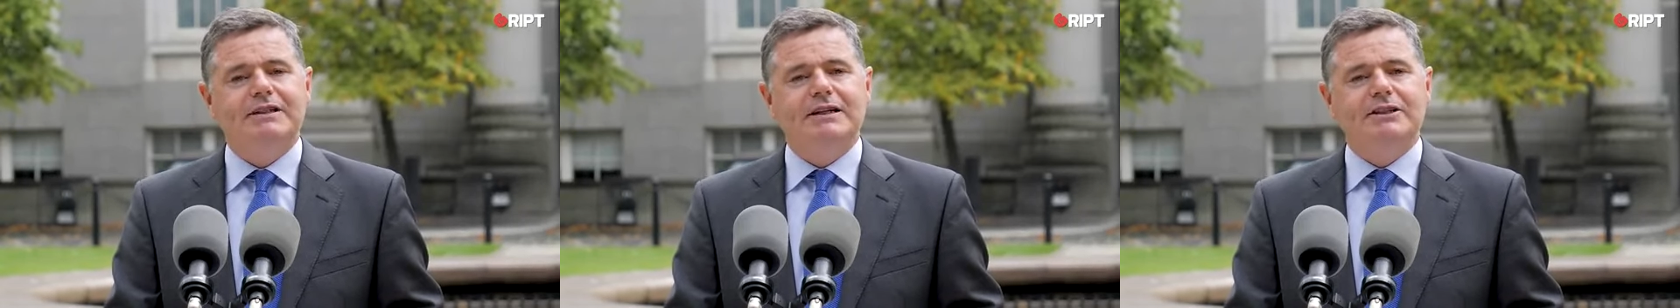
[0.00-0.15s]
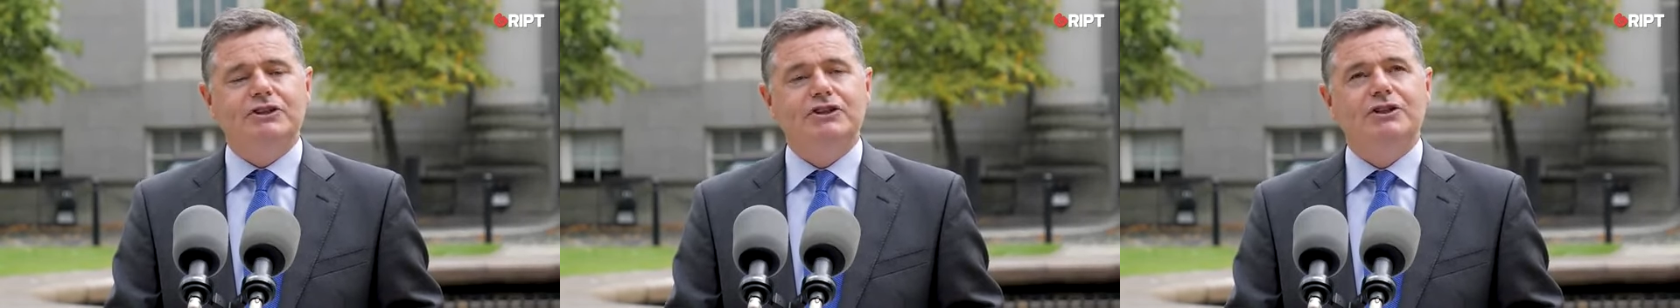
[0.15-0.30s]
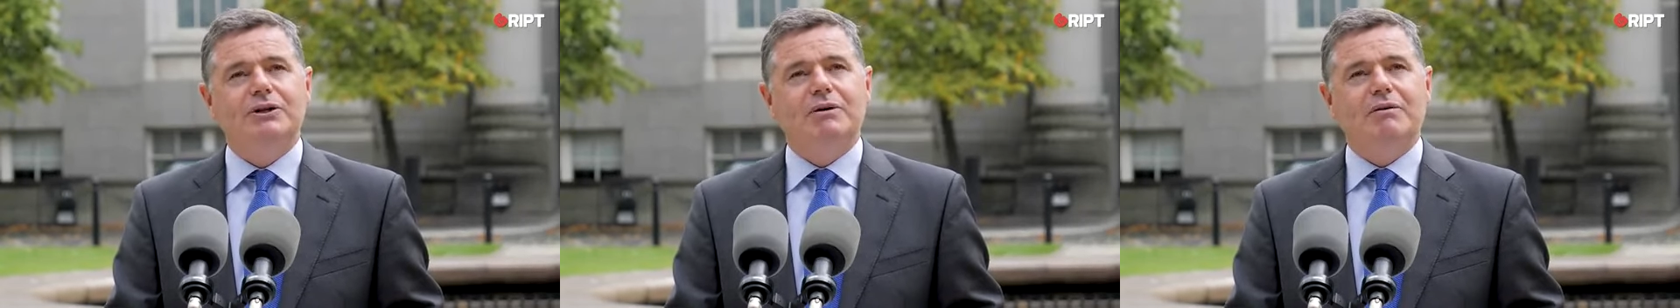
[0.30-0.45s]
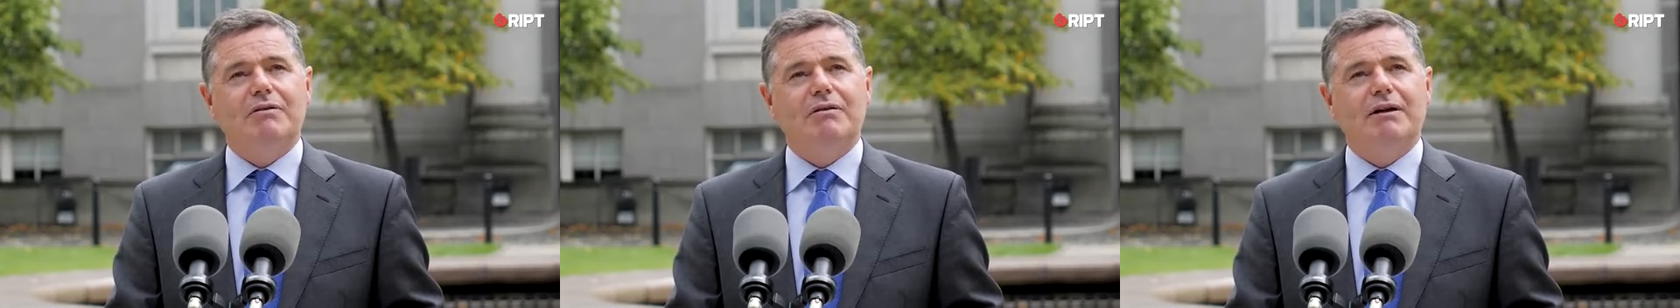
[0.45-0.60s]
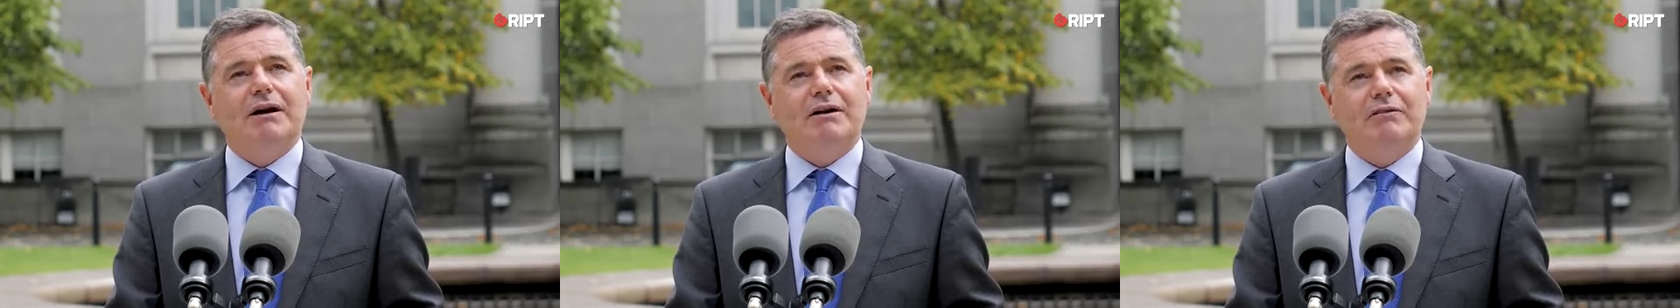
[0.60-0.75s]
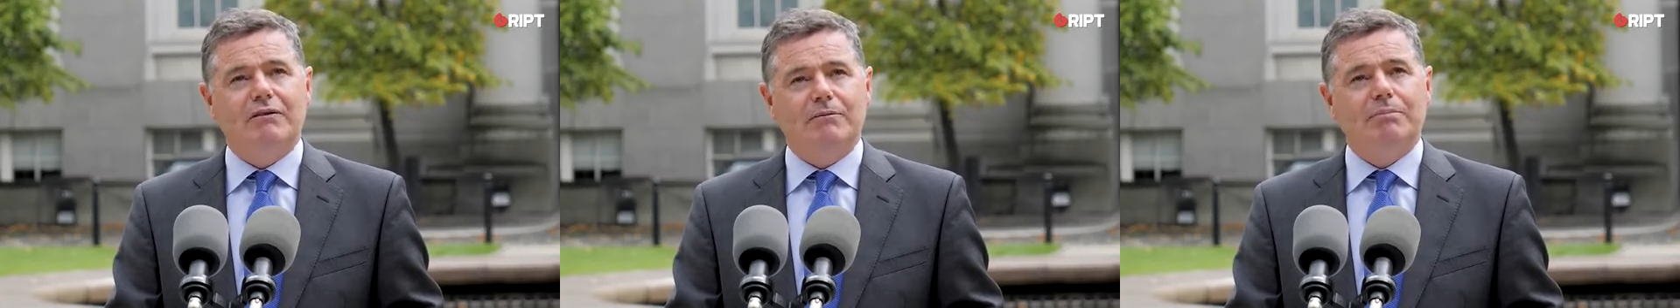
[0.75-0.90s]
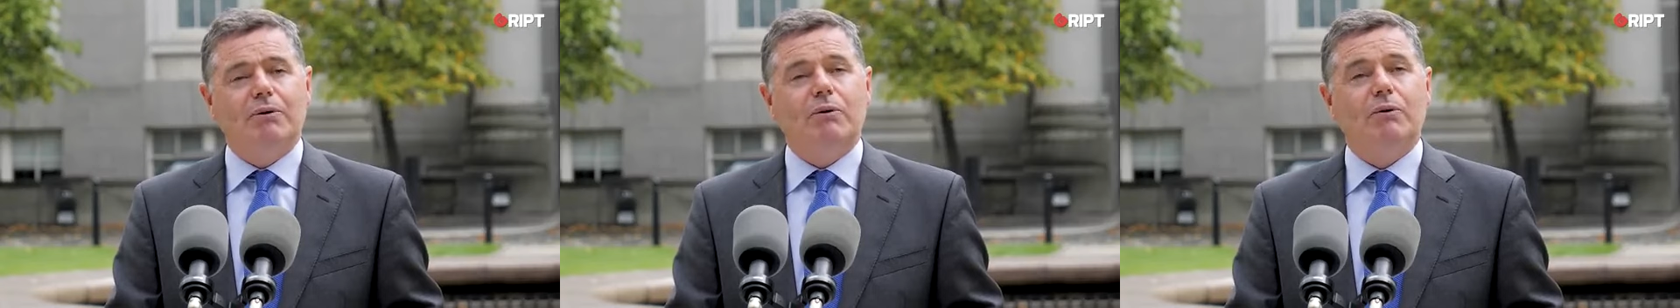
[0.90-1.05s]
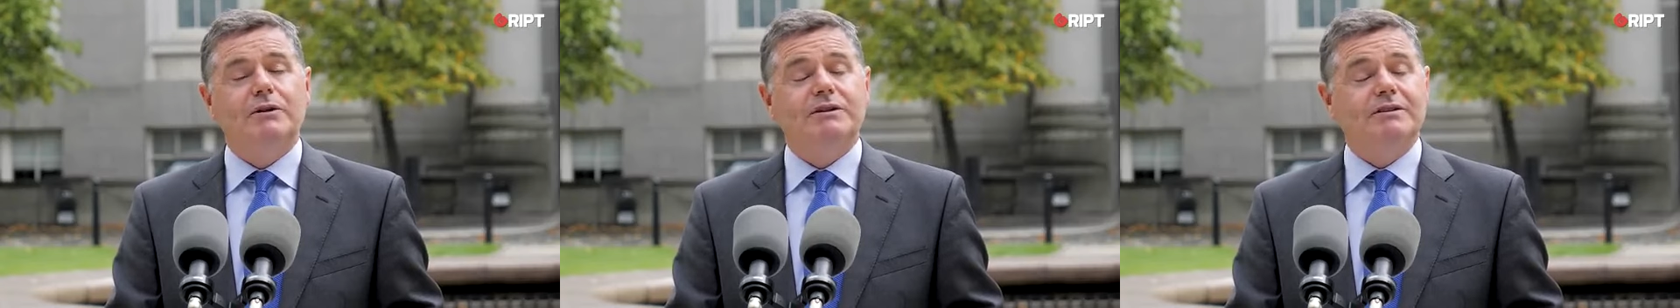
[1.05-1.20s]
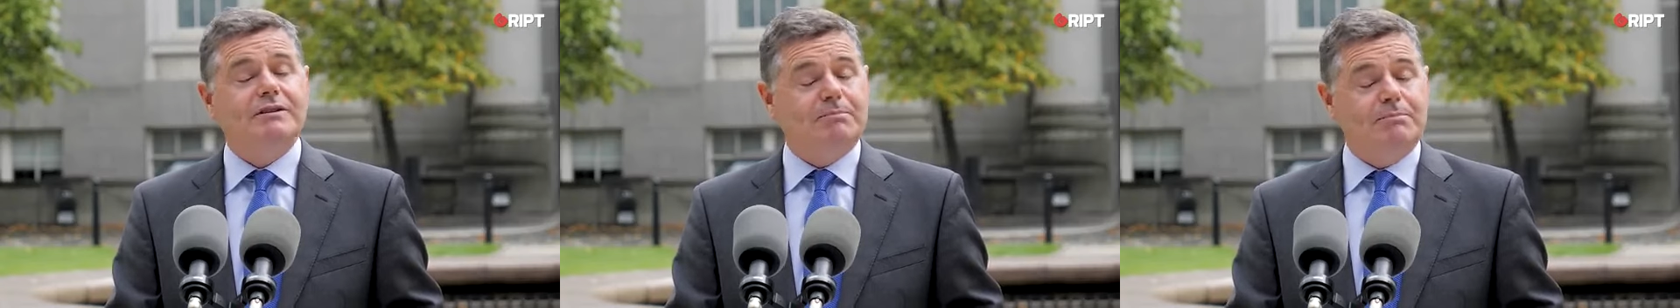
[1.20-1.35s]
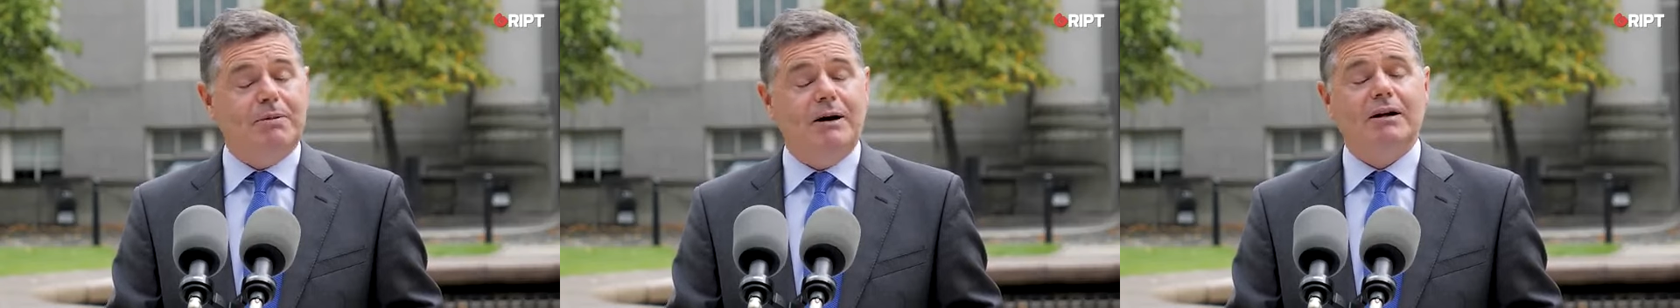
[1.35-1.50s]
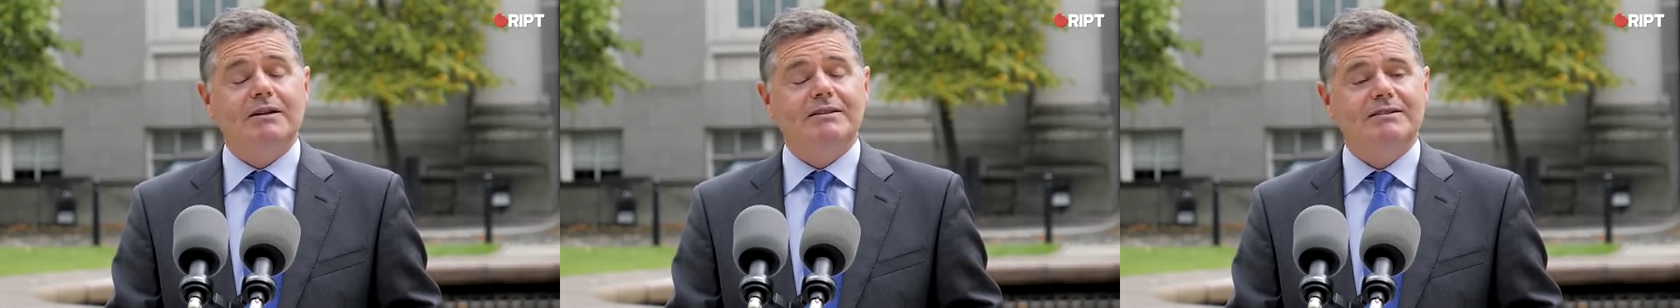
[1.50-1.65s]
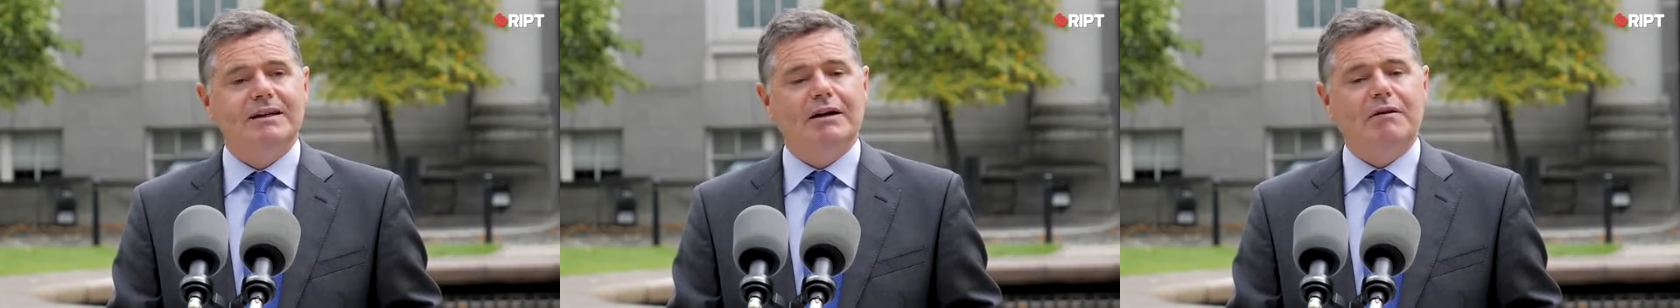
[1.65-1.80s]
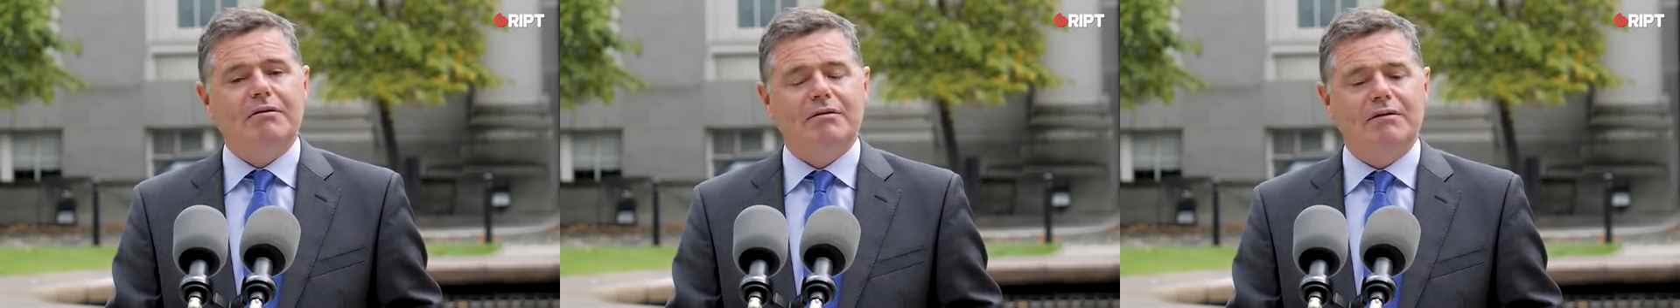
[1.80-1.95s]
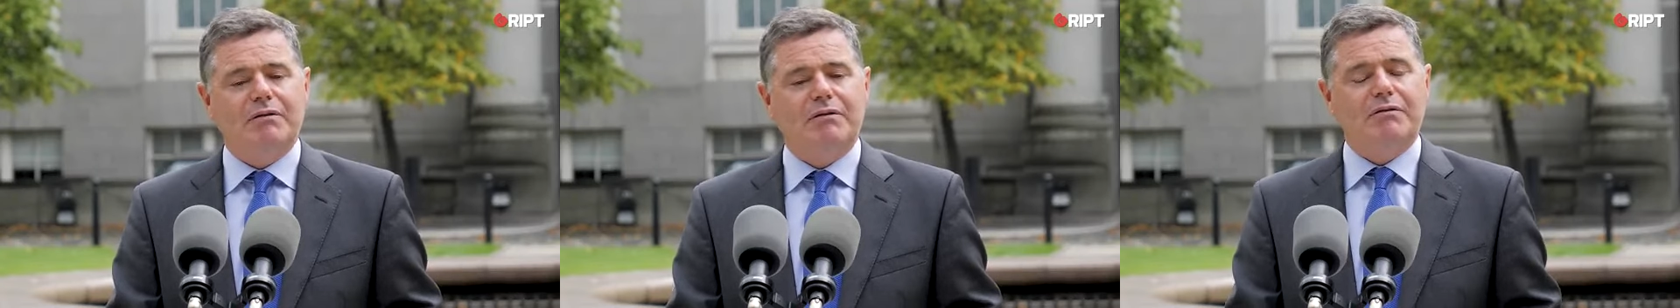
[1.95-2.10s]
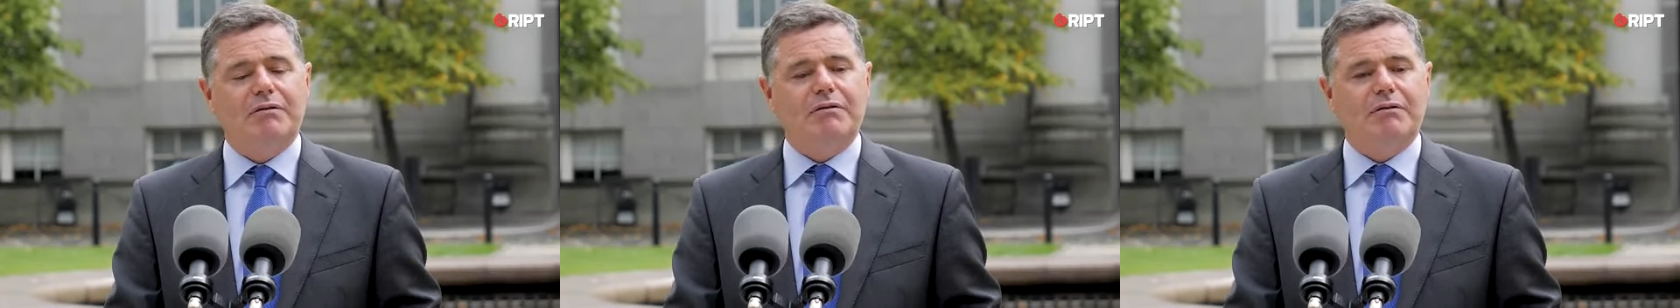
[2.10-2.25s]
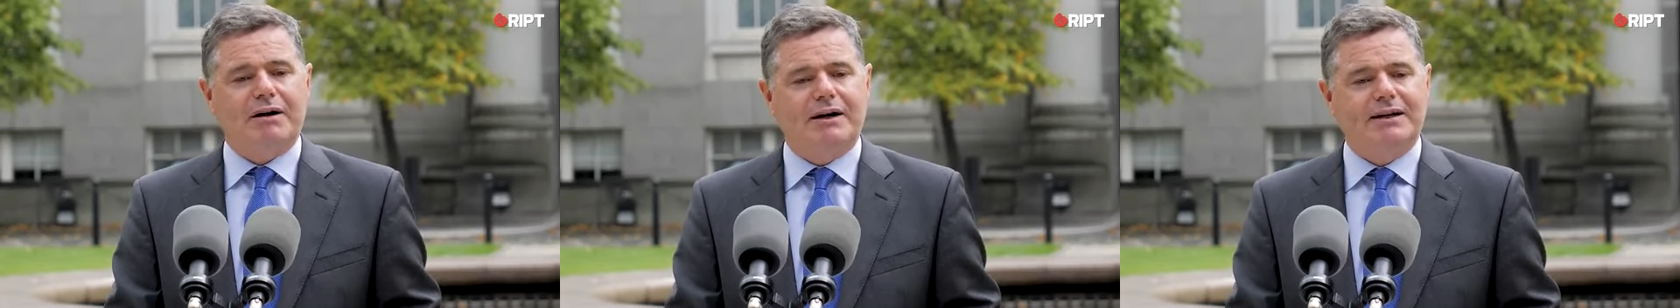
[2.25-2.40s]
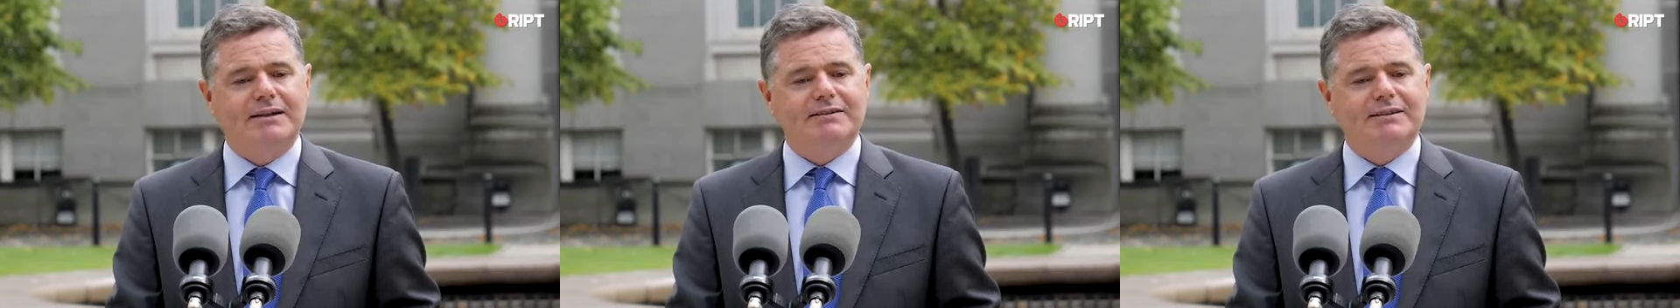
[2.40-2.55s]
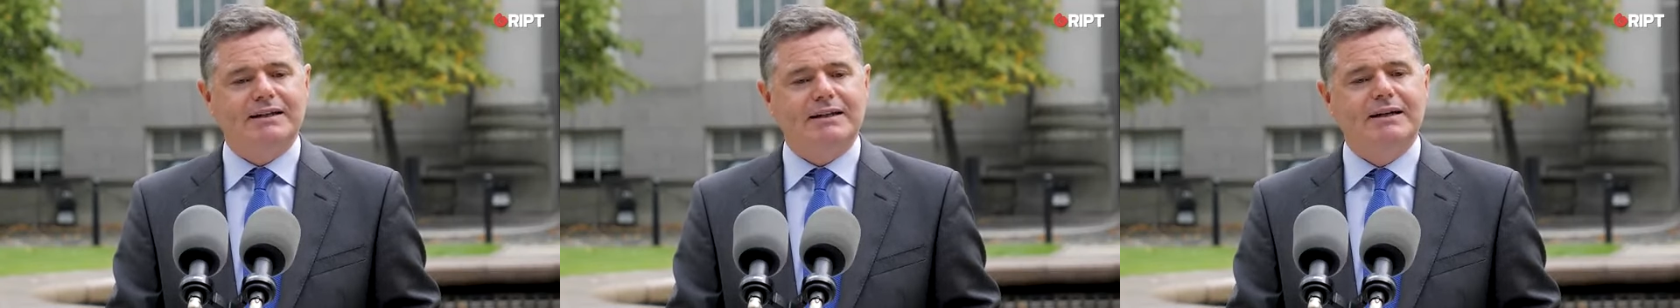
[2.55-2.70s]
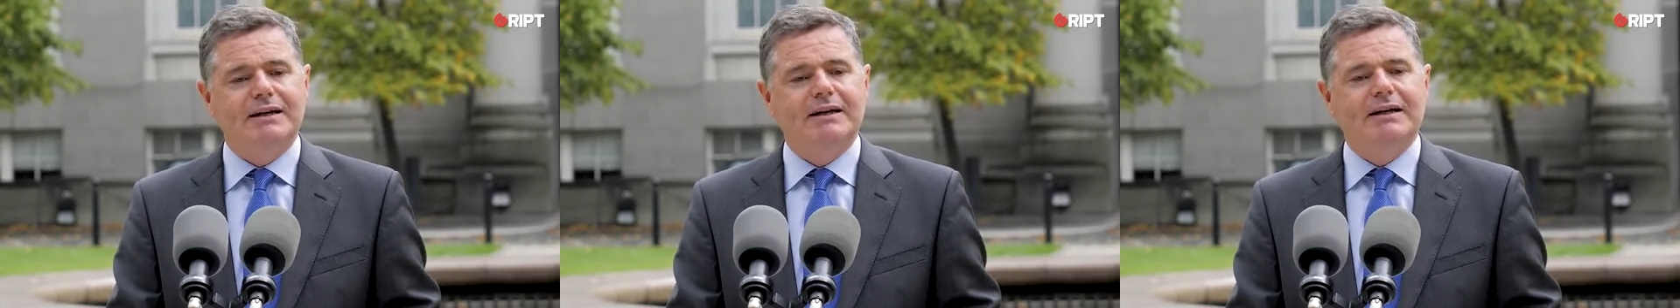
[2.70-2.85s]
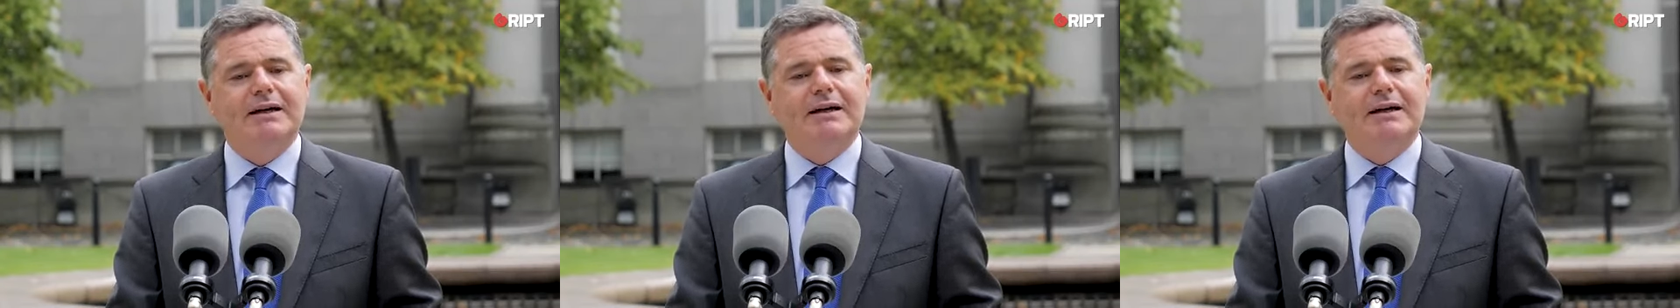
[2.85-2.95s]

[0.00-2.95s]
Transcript: issues that are important in politics and society.